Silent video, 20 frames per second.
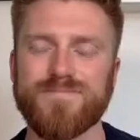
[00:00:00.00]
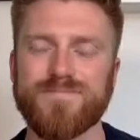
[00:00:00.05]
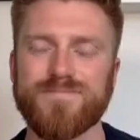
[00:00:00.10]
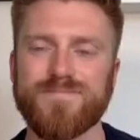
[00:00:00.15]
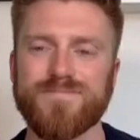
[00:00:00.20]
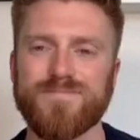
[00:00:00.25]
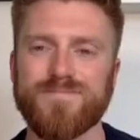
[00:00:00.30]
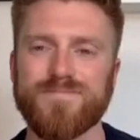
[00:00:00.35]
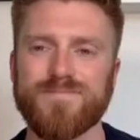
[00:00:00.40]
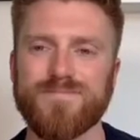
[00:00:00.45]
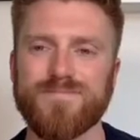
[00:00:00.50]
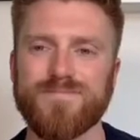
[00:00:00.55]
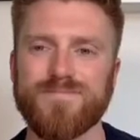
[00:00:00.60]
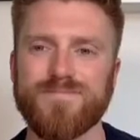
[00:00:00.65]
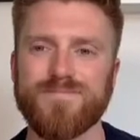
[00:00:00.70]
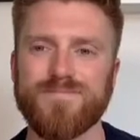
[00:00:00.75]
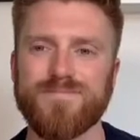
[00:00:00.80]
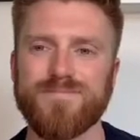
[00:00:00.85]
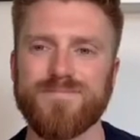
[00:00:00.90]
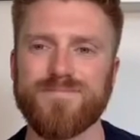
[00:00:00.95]

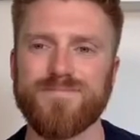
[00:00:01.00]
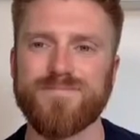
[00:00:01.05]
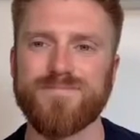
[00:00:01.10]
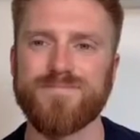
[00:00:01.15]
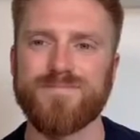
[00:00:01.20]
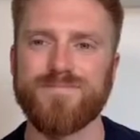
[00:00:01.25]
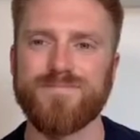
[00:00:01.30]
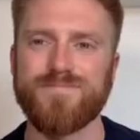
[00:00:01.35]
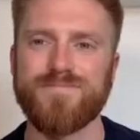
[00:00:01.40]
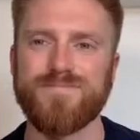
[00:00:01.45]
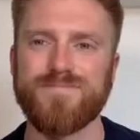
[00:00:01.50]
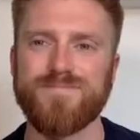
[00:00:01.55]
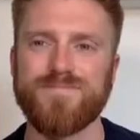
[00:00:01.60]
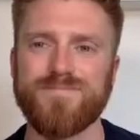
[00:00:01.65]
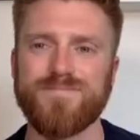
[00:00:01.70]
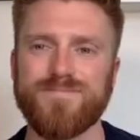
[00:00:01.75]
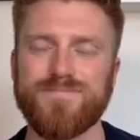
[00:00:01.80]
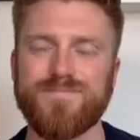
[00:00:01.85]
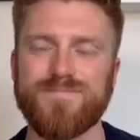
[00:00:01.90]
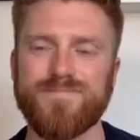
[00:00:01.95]

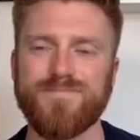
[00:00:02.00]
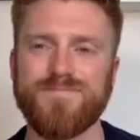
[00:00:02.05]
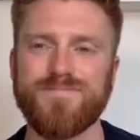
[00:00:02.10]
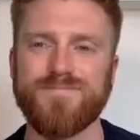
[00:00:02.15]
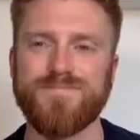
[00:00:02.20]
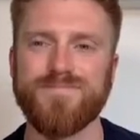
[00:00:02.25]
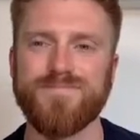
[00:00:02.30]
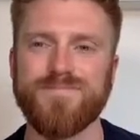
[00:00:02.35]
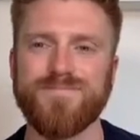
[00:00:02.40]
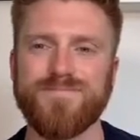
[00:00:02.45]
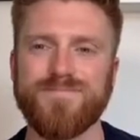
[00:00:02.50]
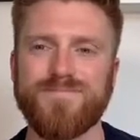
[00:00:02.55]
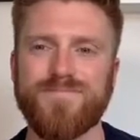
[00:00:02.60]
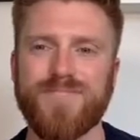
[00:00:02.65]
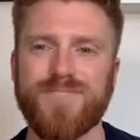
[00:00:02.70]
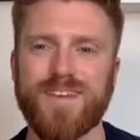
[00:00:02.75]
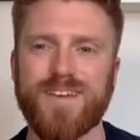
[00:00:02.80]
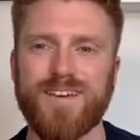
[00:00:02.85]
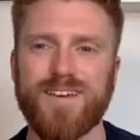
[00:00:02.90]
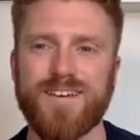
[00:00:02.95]

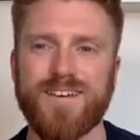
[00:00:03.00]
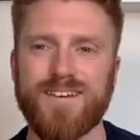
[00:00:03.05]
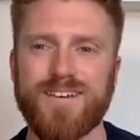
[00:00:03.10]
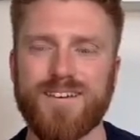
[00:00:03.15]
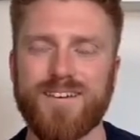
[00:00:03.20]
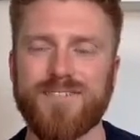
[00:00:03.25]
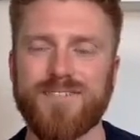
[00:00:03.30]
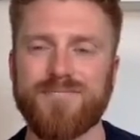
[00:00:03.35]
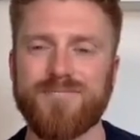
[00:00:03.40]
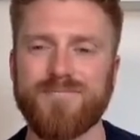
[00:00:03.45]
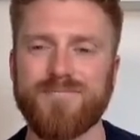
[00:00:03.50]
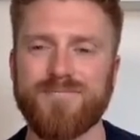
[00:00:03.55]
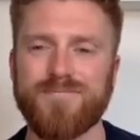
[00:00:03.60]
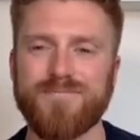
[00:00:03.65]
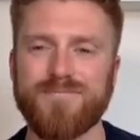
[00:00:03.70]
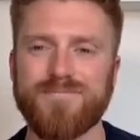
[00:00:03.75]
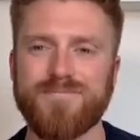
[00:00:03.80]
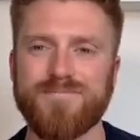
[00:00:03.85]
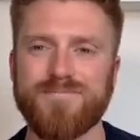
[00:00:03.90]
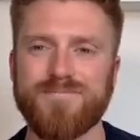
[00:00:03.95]

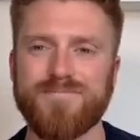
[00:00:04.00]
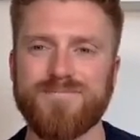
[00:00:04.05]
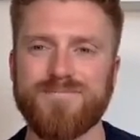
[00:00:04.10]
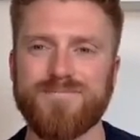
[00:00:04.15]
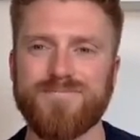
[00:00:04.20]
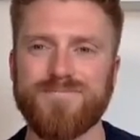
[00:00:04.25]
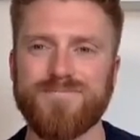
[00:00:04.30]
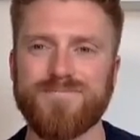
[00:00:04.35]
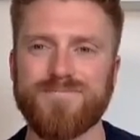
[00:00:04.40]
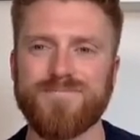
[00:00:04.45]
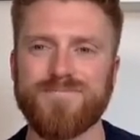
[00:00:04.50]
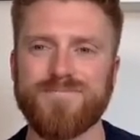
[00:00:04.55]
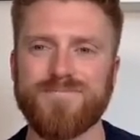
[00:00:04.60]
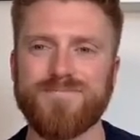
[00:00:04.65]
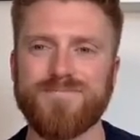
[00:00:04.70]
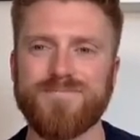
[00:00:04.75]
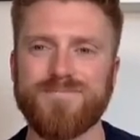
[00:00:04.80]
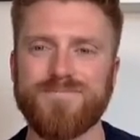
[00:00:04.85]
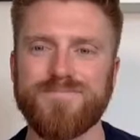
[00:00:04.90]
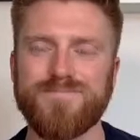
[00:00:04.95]

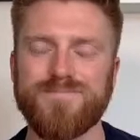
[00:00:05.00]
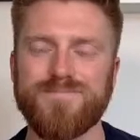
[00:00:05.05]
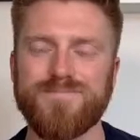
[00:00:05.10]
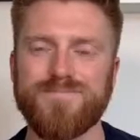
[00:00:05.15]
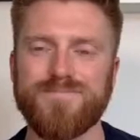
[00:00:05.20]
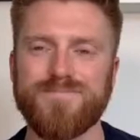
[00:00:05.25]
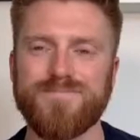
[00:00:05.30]
No words are spoken by the person on screen.